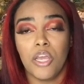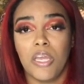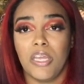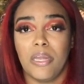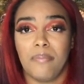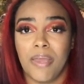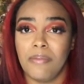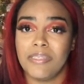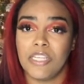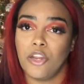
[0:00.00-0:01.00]
get a
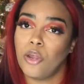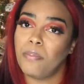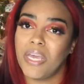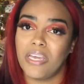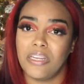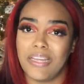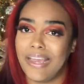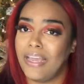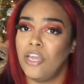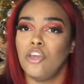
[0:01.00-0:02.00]
babysitter, pick a day,
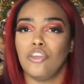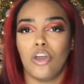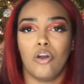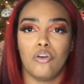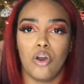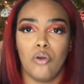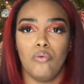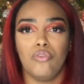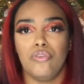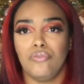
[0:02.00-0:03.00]
y'all go,
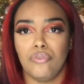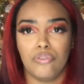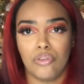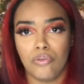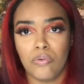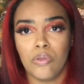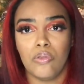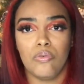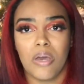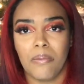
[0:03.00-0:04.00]
you do you, you
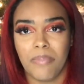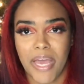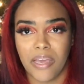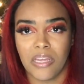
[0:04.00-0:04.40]
come back.